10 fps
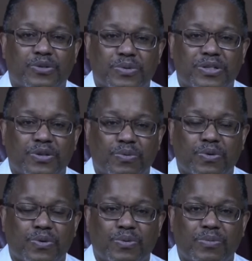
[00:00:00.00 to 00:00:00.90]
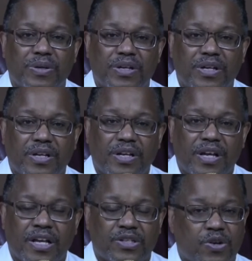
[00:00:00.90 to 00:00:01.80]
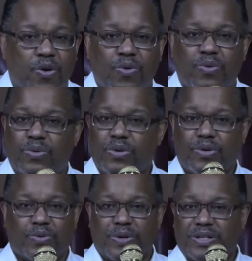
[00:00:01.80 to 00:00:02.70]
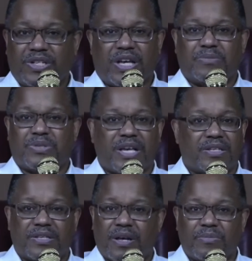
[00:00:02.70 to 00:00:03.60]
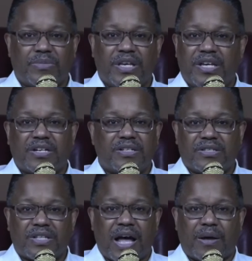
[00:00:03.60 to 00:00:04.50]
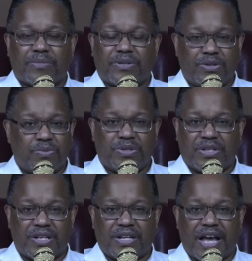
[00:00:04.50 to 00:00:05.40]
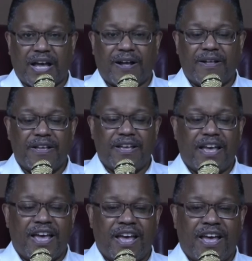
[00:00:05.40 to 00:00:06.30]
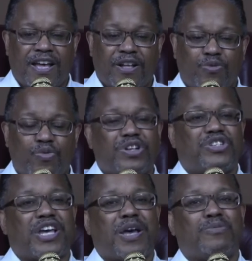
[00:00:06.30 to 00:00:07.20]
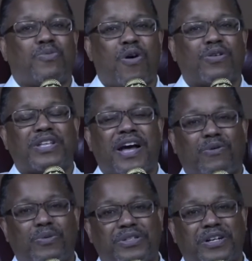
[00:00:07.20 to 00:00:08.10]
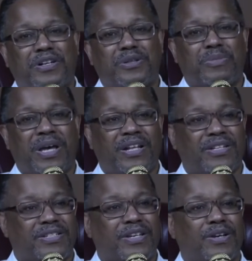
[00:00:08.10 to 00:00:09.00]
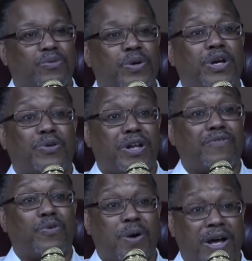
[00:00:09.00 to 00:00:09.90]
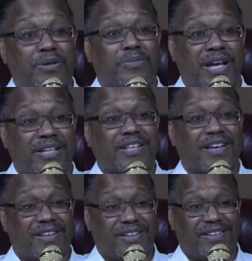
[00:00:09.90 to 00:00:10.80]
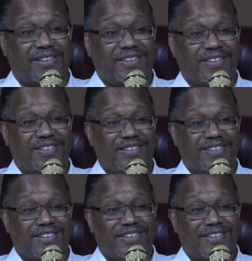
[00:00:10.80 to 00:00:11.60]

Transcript: else was in the room, and so Rick James said something. He couldn't stop because he was getting high, And Rick James walked out with the other man and said, we gonna never wind up like that. Mm.